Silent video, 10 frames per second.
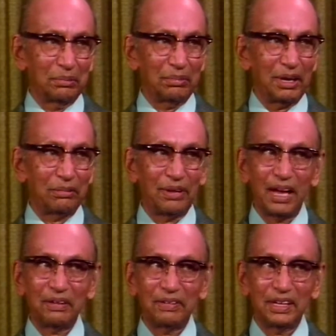My
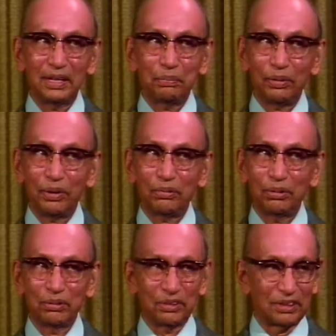wife is the
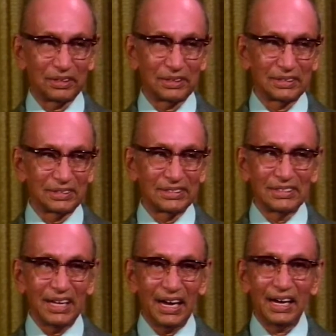Prabhu,
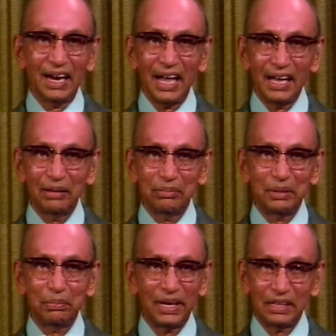and I am the
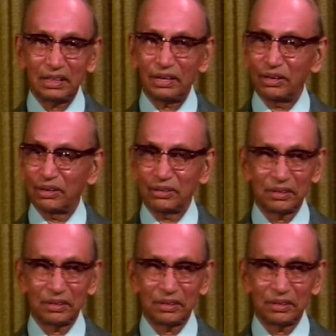Britto.